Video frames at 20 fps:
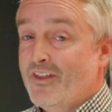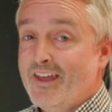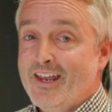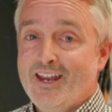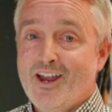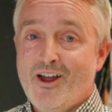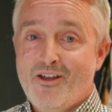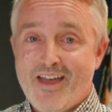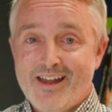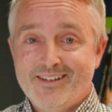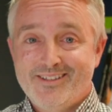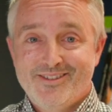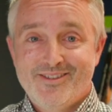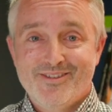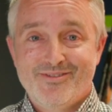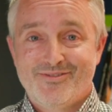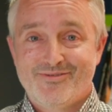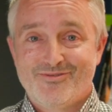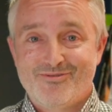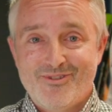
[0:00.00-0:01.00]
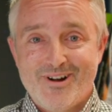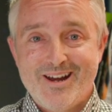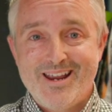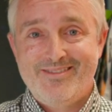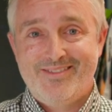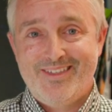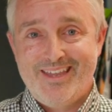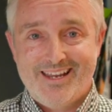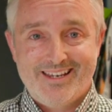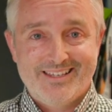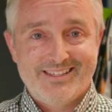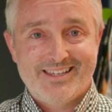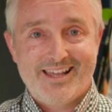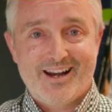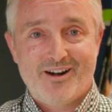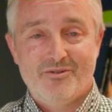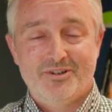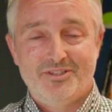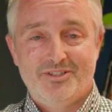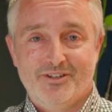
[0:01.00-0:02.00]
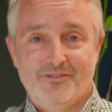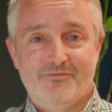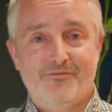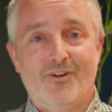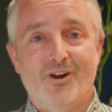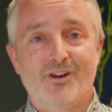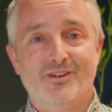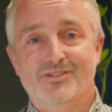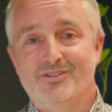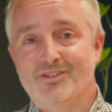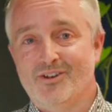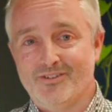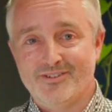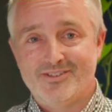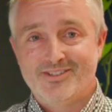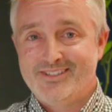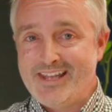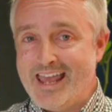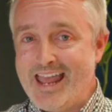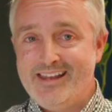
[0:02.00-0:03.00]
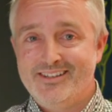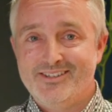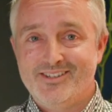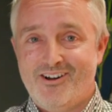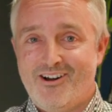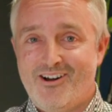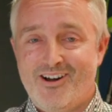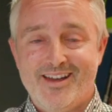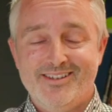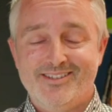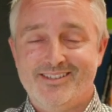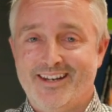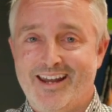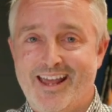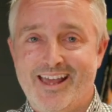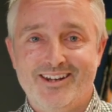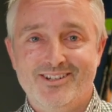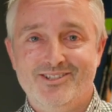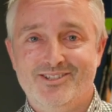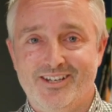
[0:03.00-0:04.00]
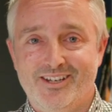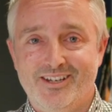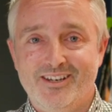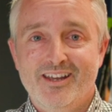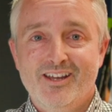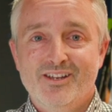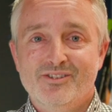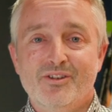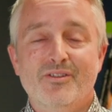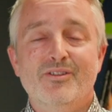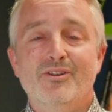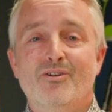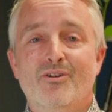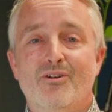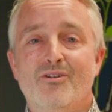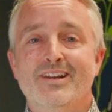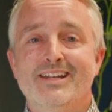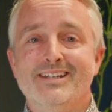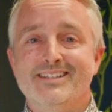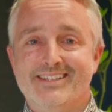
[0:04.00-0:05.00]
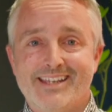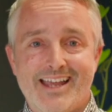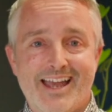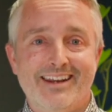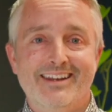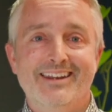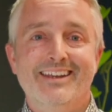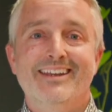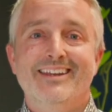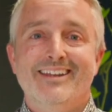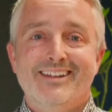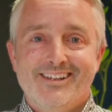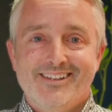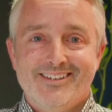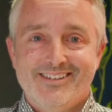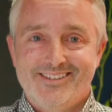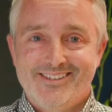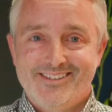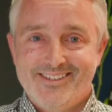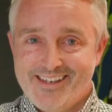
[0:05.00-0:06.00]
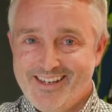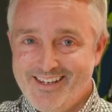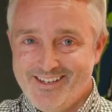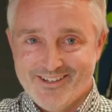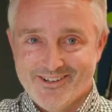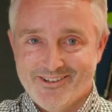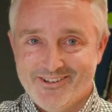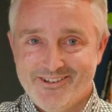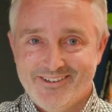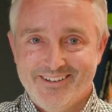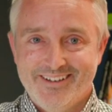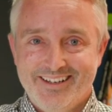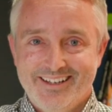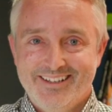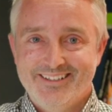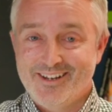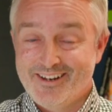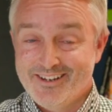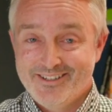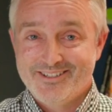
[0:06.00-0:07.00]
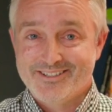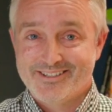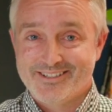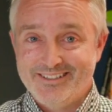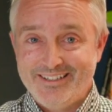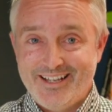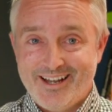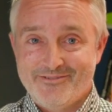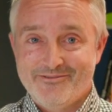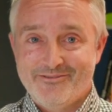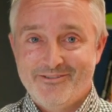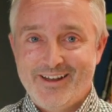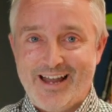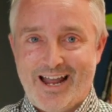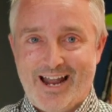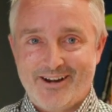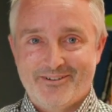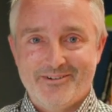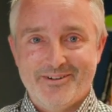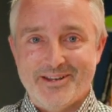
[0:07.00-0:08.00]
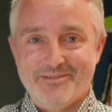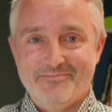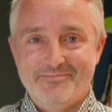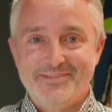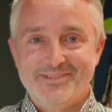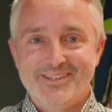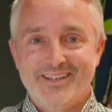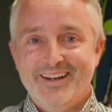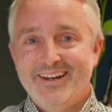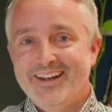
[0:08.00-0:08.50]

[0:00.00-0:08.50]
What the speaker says: there you go, that's the 3 things that I want you to focus on. Stance, eyes, and energy, so that your audience can see you. Don't you just love acronyms?